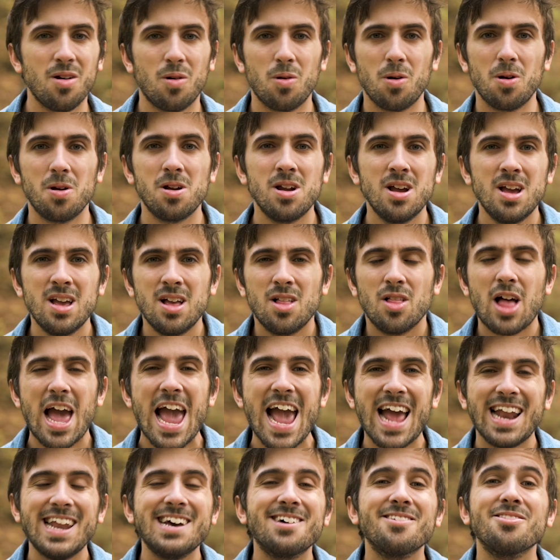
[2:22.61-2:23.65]
or
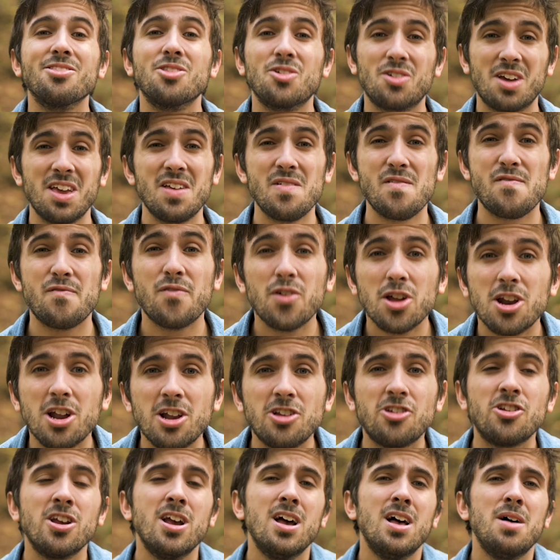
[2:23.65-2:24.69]
handheld looking
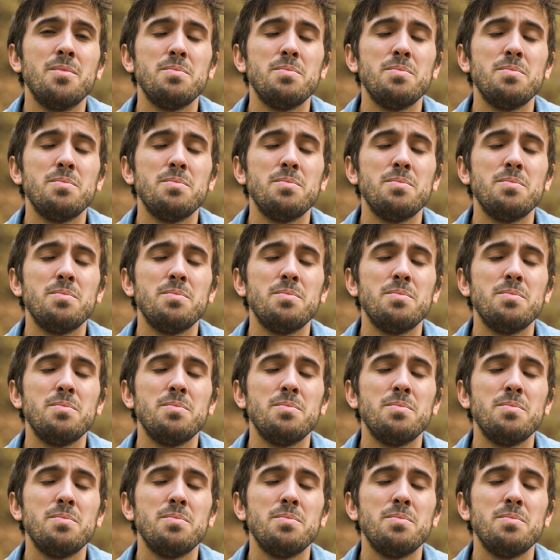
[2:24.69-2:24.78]
footage.